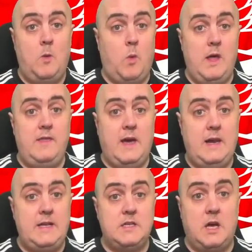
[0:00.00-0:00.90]
Why that
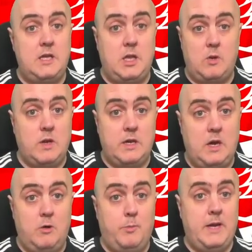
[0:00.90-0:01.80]
is, I do not
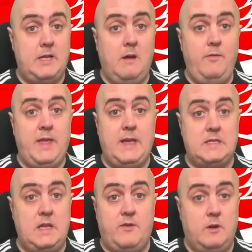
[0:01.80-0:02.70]
know, but I don't think it's
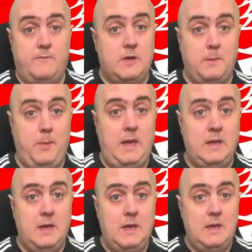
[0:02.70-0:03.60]
even up for debate.
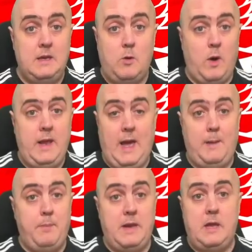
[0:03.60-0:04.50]
Quite
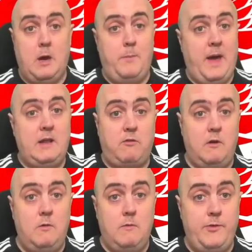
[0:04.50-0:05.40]
happily go back
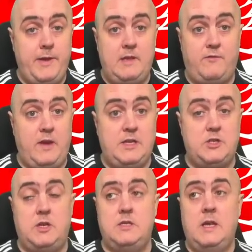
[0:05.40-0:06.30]
through his
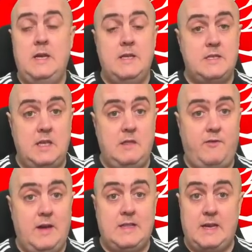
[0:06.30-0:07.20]
fixtures, see the
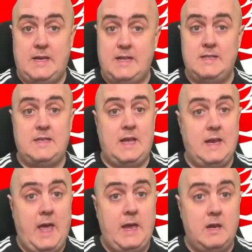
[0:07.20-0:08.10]
fact that he didn't send
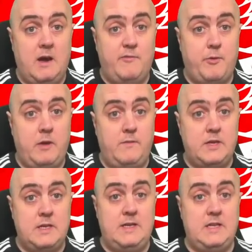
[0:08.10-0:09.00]
Kane off
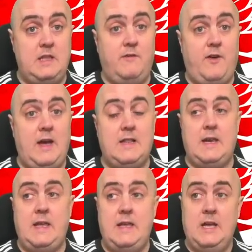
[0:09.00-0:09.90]
previously, see the fact that
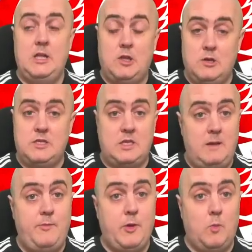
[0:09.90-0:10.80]
he does
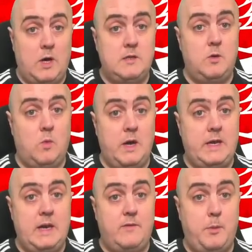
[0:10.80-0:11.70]
seem to want to wind
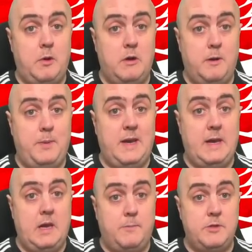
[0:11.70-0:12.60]
Liverpool up at
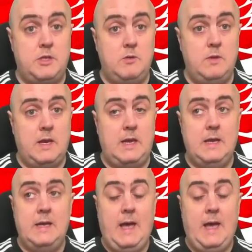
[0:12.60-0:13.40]
any opportunity.